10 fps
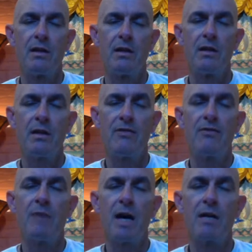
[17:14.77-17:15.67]
If
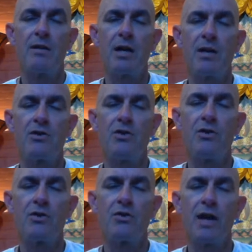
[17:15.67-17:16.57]
mind has no
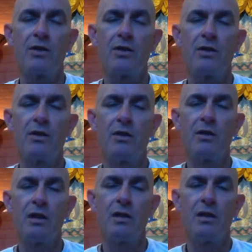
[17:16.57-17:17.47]
direction,
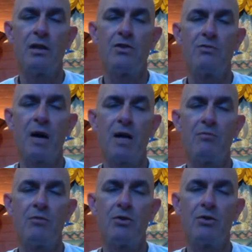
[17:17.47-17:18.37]
it is
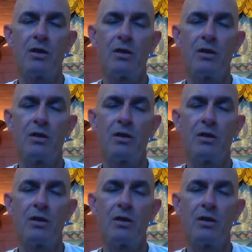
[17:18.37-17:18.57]
Mahamudra.